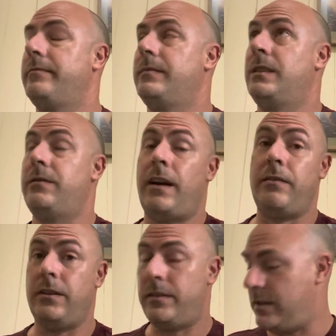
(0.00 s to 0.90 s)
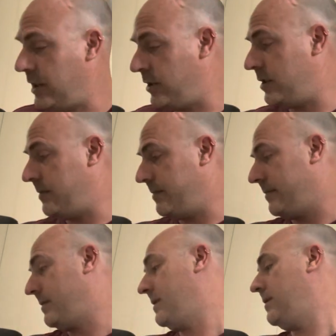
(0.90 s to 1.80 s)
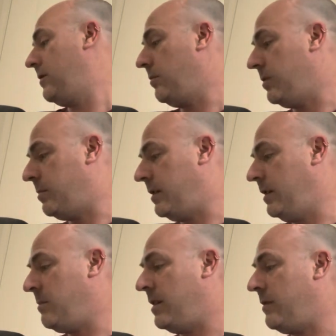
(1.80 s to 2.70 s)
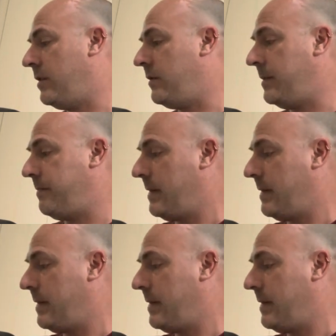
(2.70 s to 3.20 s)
Survival of the Stitches. A couple of people, you may have heard of it.